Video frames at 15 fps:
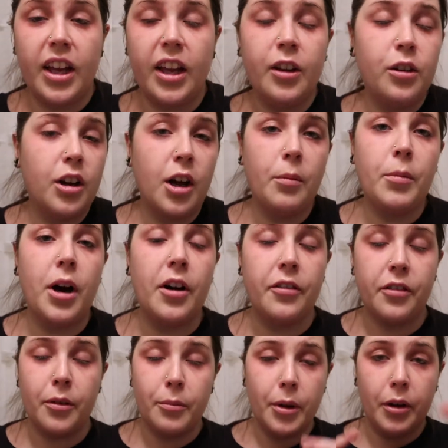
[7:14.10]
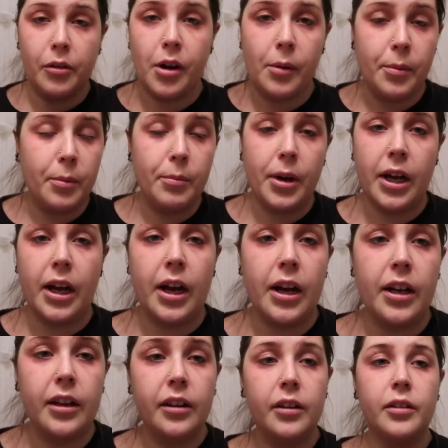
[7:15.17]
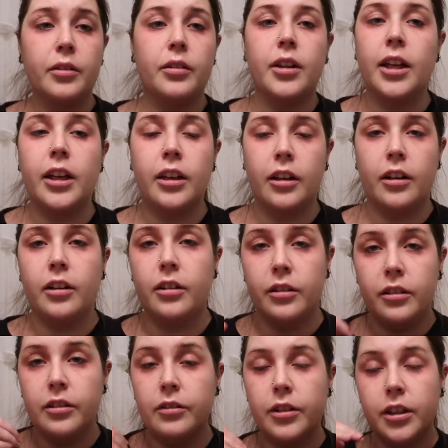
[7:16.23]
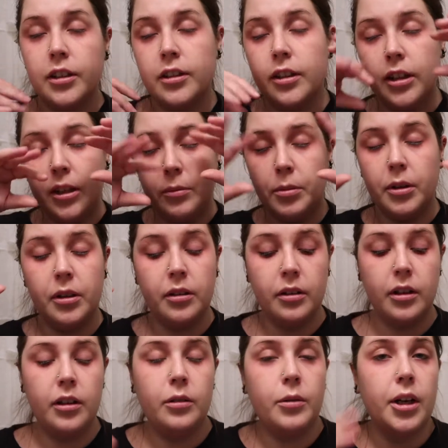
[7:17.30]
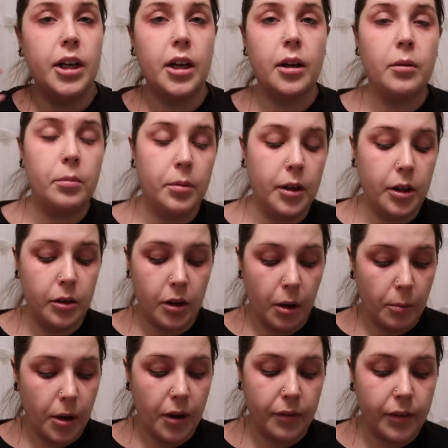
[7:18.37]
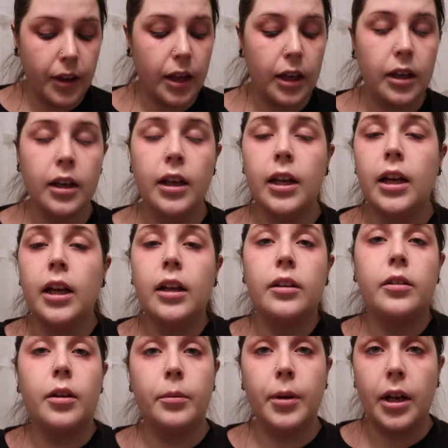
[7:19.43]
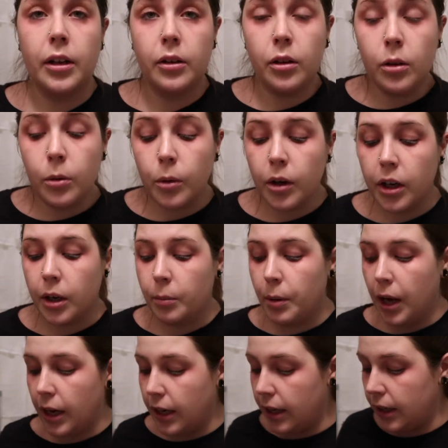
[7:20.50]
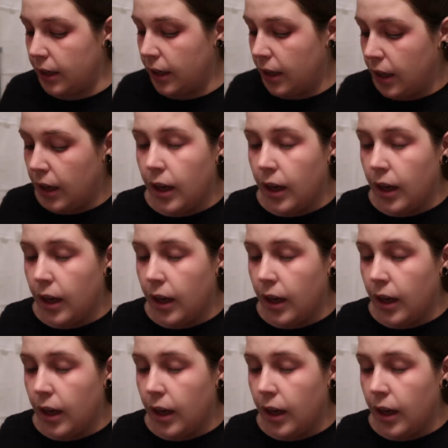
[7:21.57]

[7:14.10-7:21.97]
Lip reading: It'll come off from me rubbing my eyes, like, you know, when you sleep and you wake up, it'll come off then, so I'm not too worried about it.